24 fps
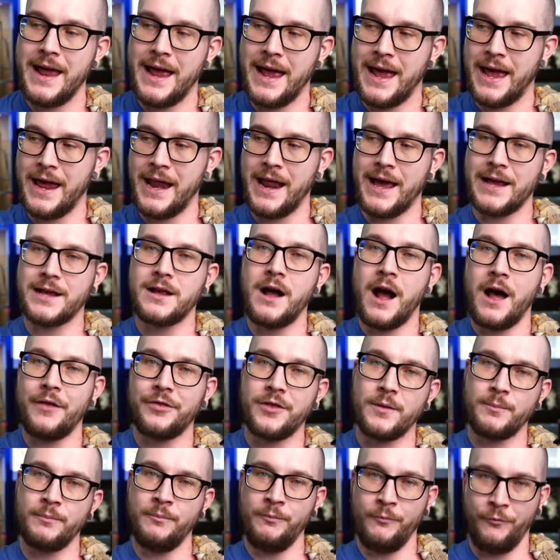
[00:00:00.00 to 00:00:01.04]
And I got
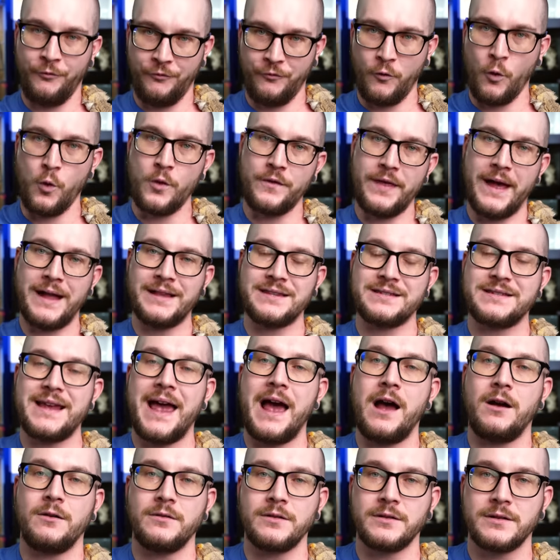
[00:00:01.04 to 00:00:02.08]
them for that
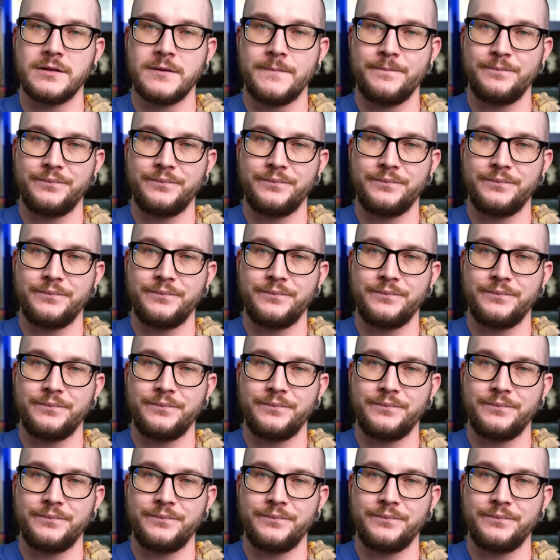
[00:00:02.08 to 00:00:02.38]
sound.